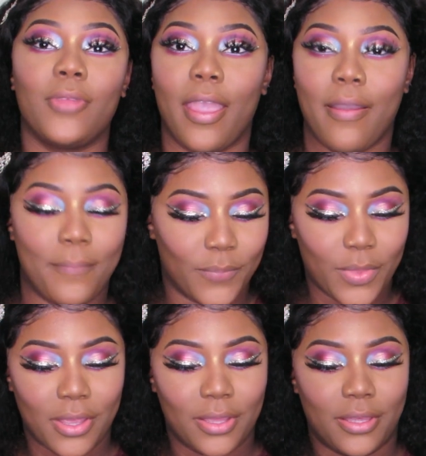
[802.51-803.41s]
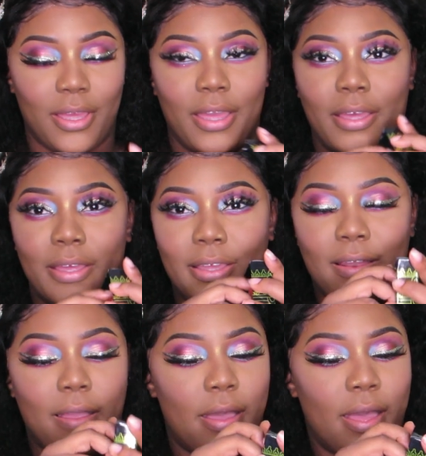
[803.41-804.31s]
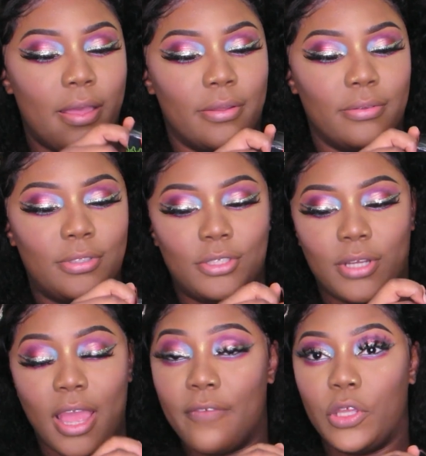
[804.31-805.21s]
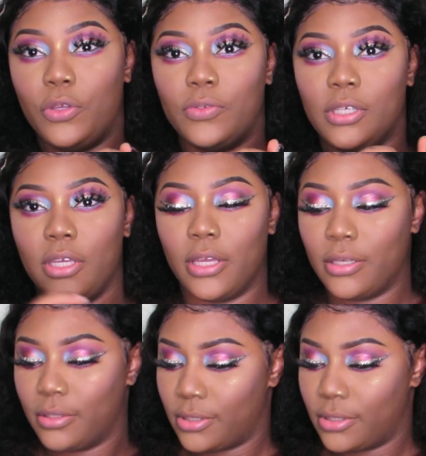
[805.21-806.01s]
Yeah. And ouch, I haven't used it yet.